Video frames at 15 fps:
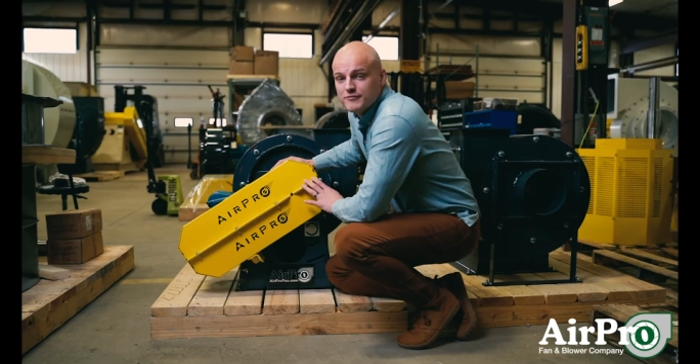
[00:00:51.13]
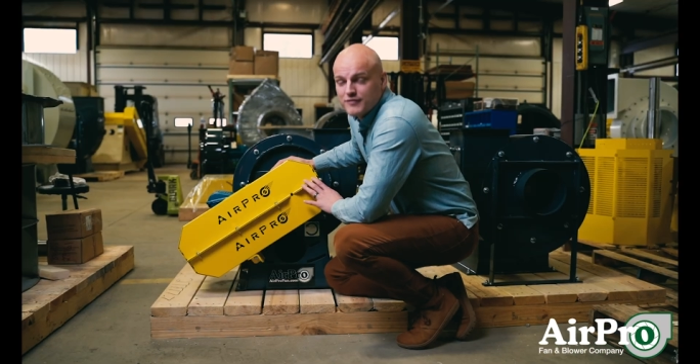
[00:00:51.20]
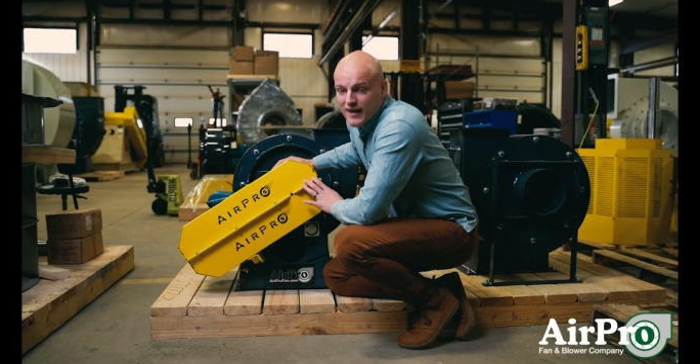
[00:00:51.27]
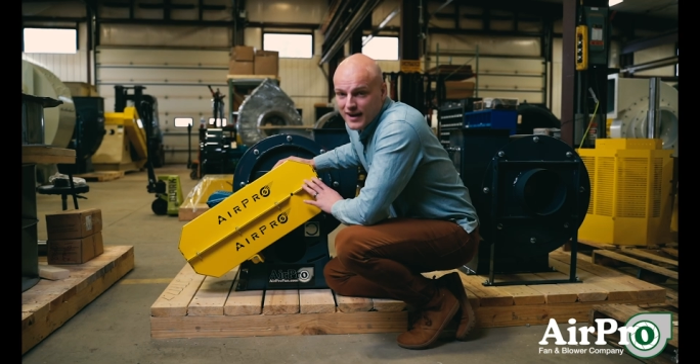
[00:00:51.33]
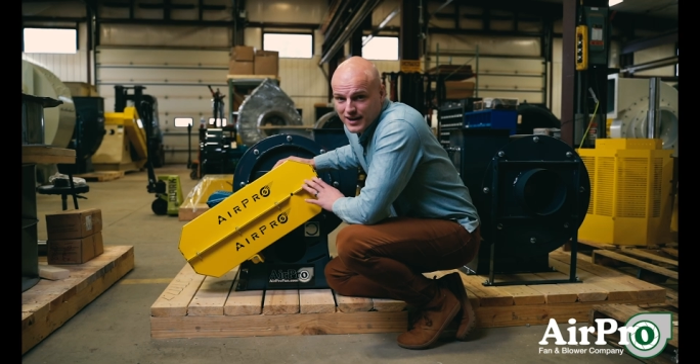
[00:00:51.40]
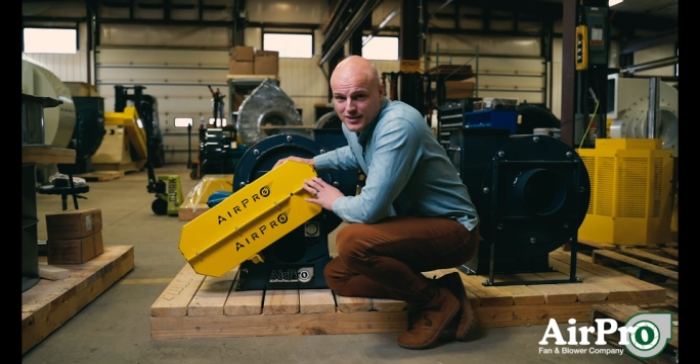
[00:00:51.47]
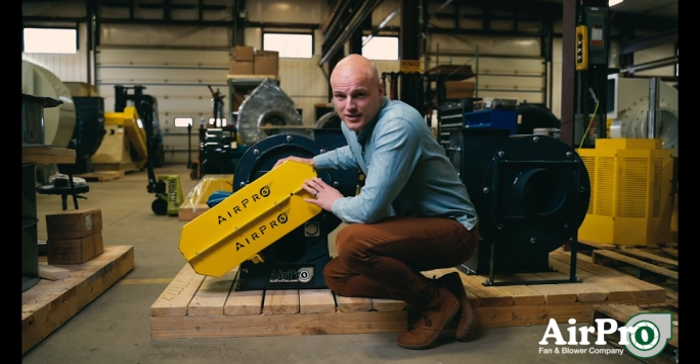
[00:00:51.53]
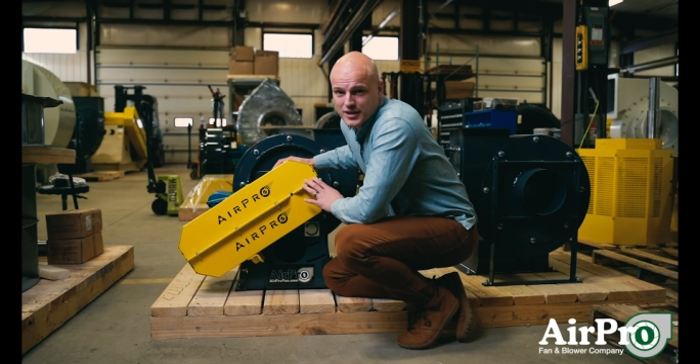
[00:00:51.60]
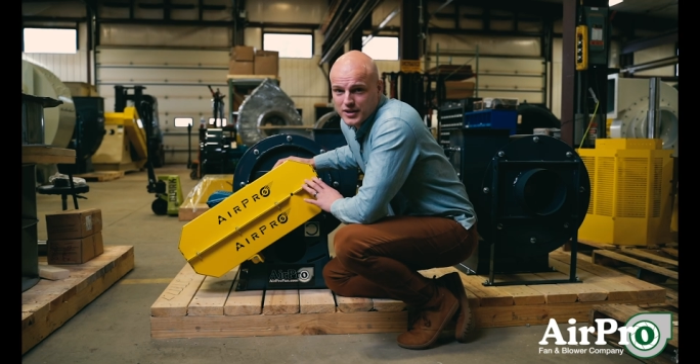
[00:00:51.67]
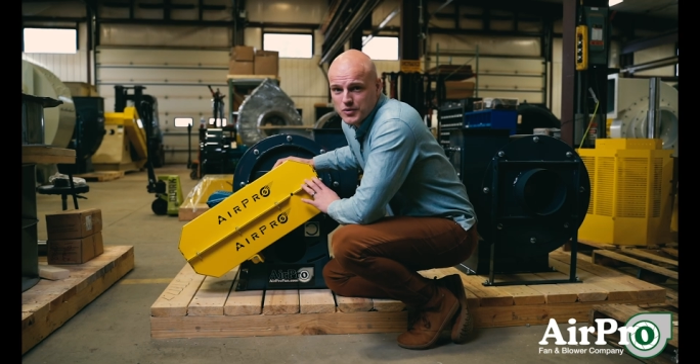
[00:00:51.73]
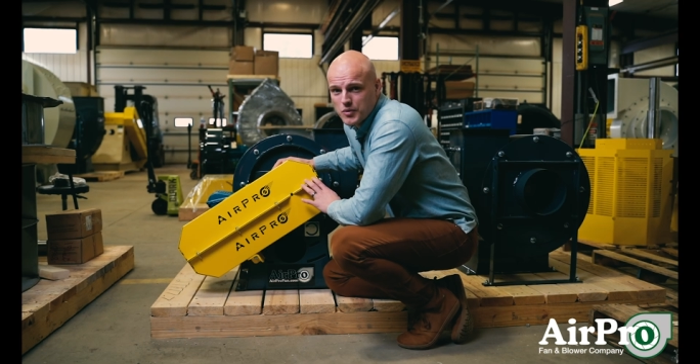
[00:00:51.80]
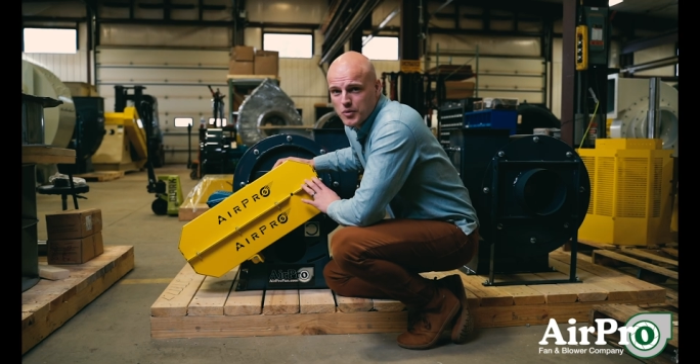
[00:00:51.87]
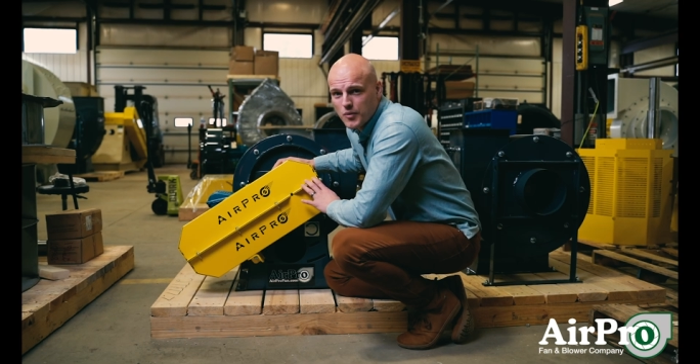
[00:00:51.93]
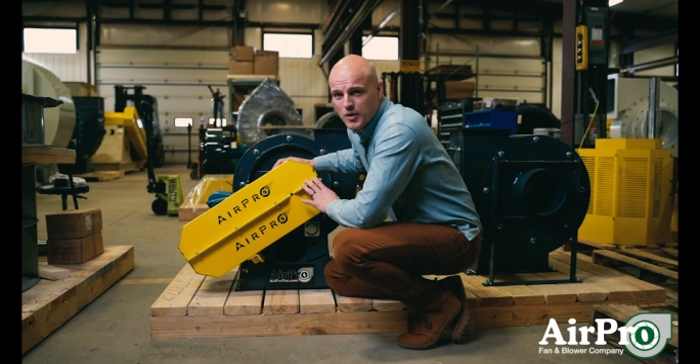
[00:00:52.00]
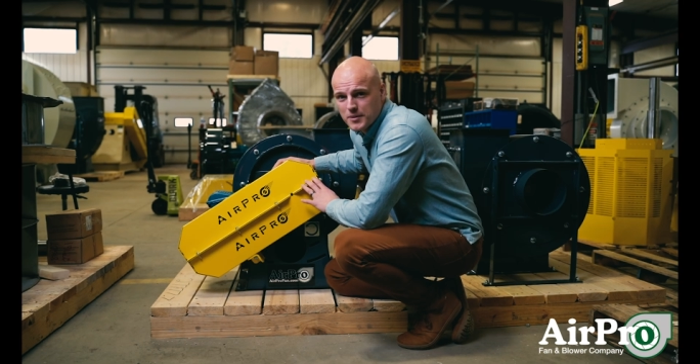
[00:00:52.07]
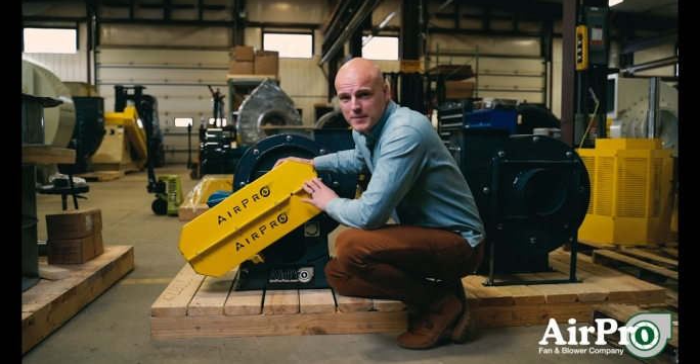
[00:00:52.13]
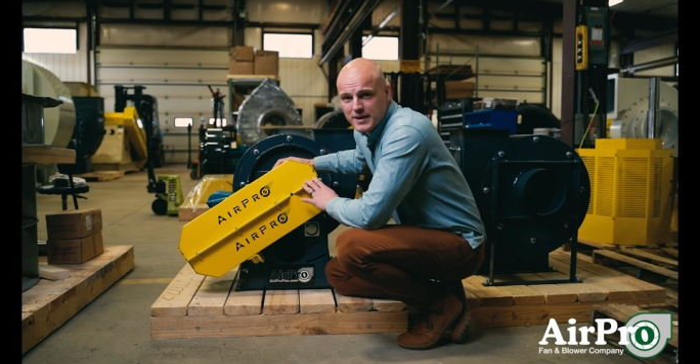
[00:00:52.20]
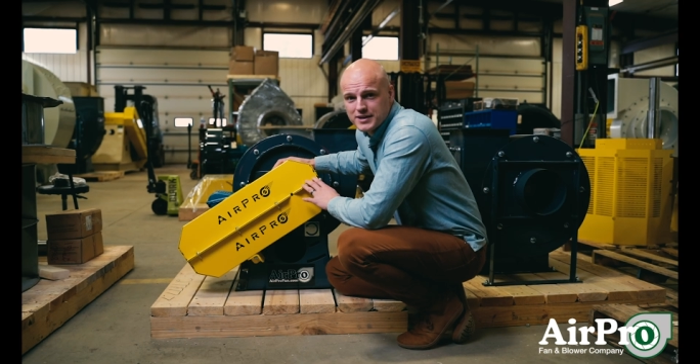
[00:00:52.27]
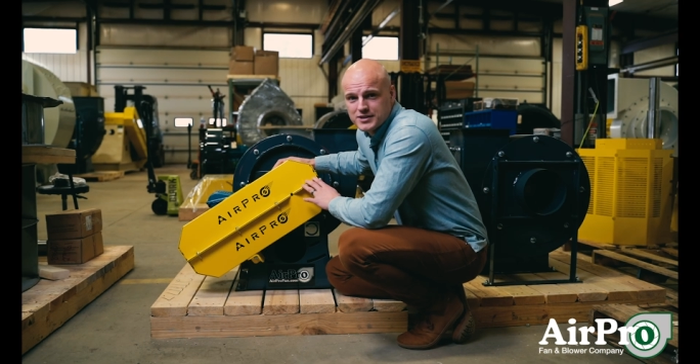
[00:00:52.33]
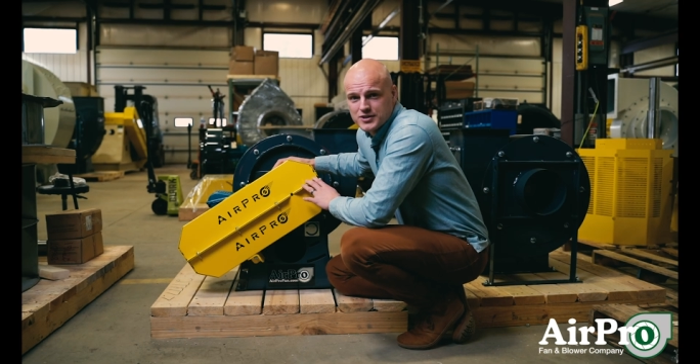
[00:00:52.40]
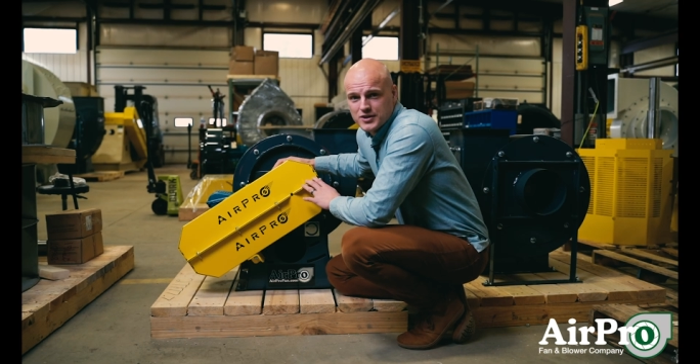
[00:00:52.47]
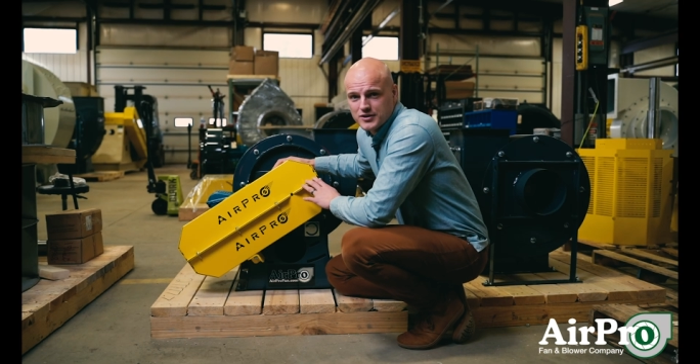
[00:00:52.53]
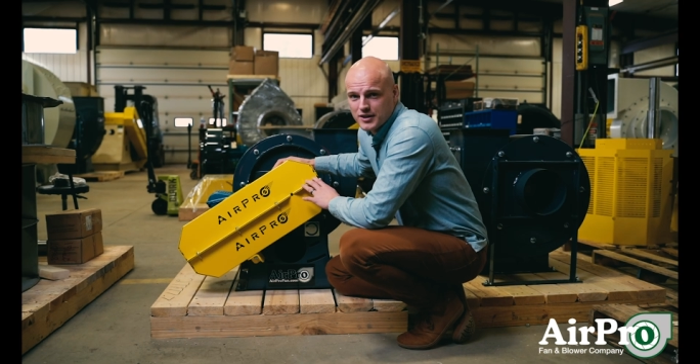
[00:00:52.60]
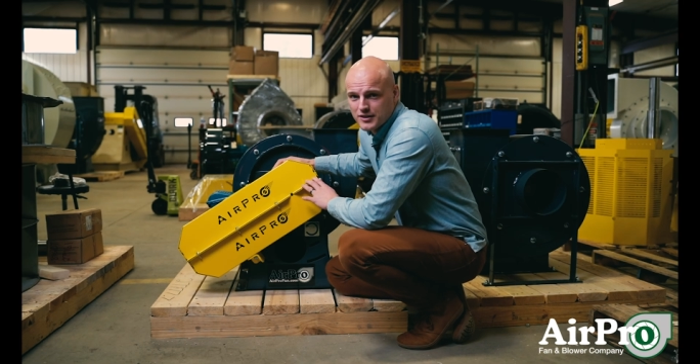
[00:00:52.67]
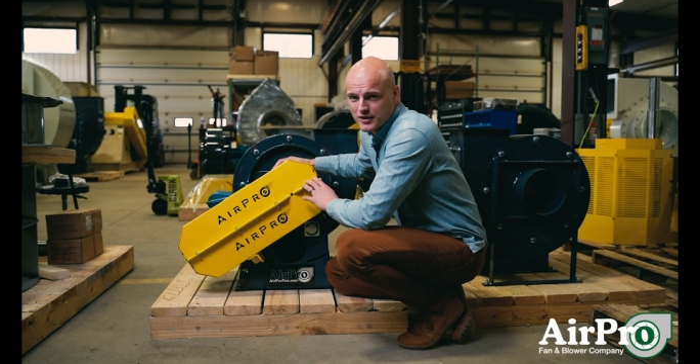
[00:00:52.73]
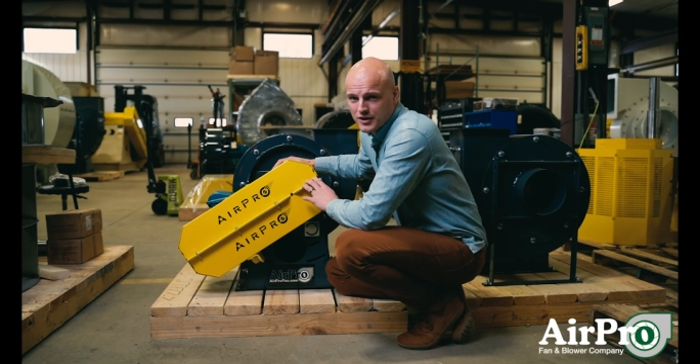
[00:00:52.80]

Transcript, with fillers: Finally, we want to make sure that